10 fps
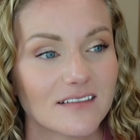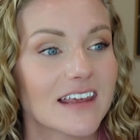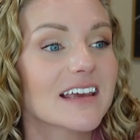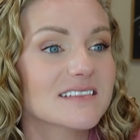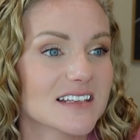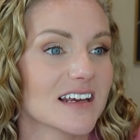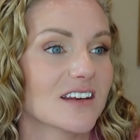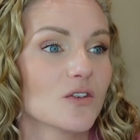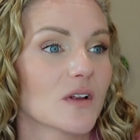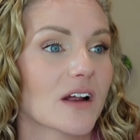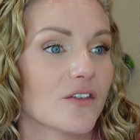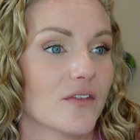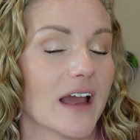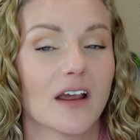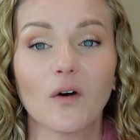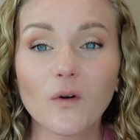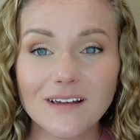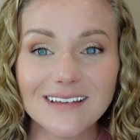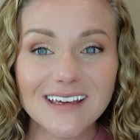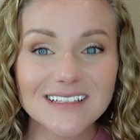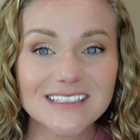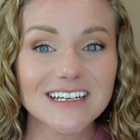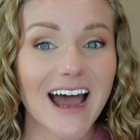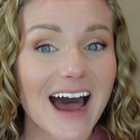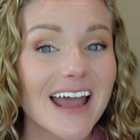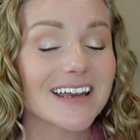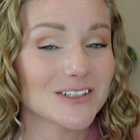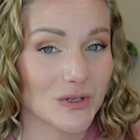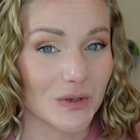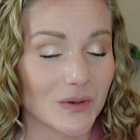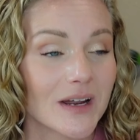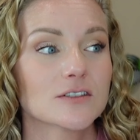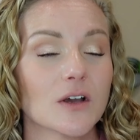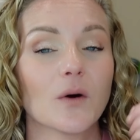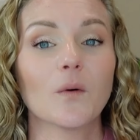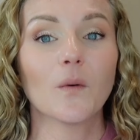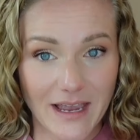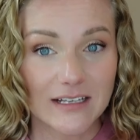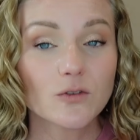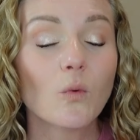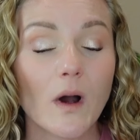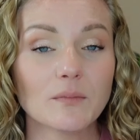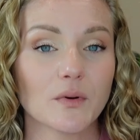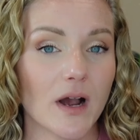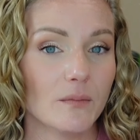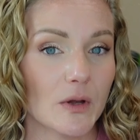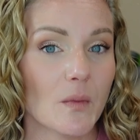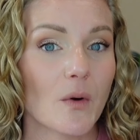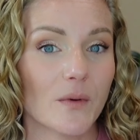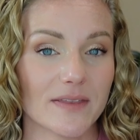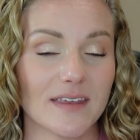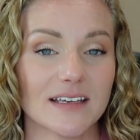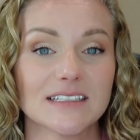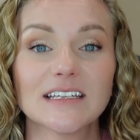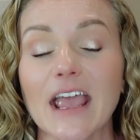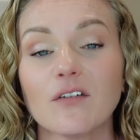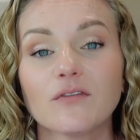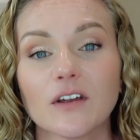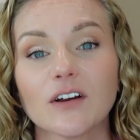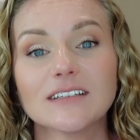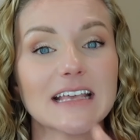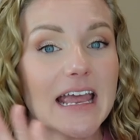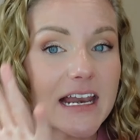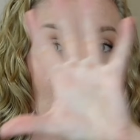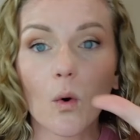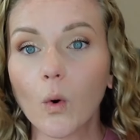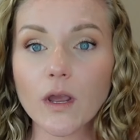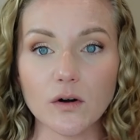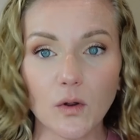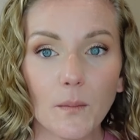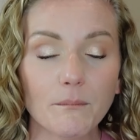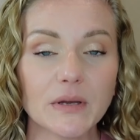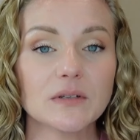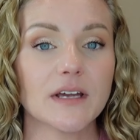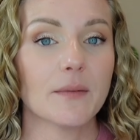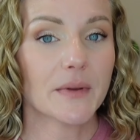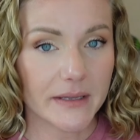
the instant you clarify it, or at least I do. So that's one problem with this. If there is any oil buildup